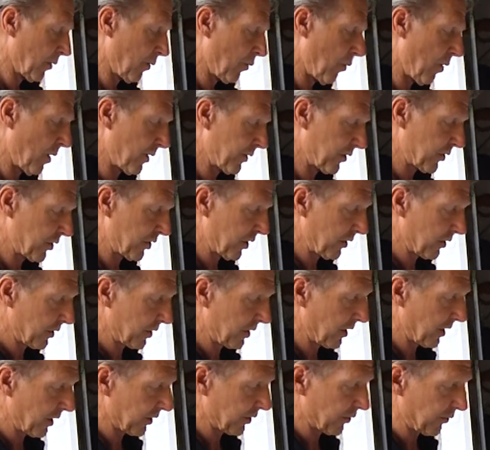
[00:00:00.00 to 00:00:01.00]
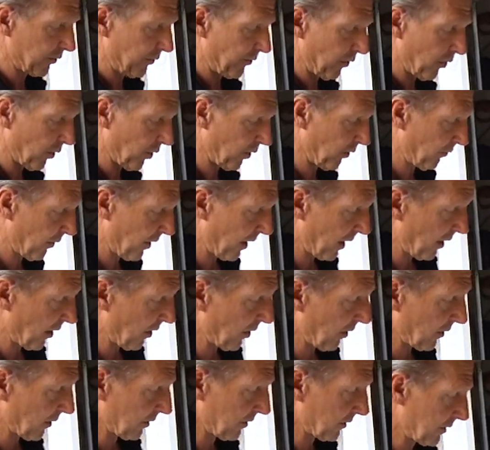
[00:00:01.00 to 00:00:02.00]
Once it gets full of
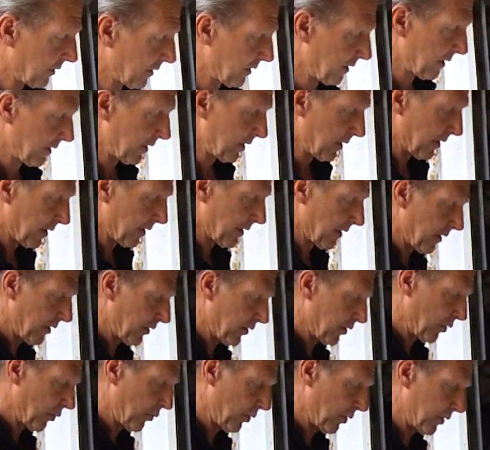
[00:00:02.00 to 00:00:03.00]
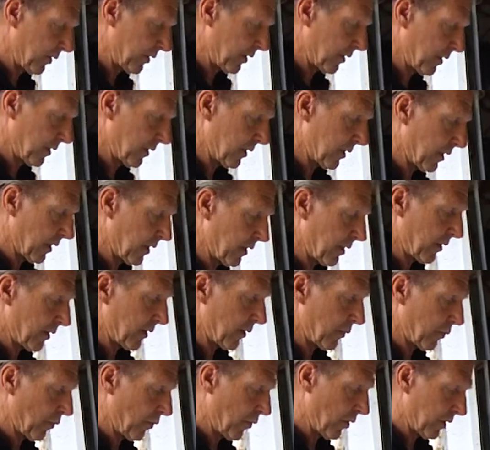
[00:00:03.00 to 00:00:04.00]
air, then you would
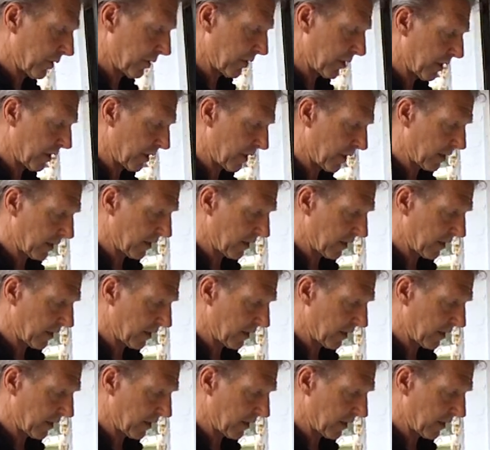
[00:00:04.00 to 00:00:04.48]
want to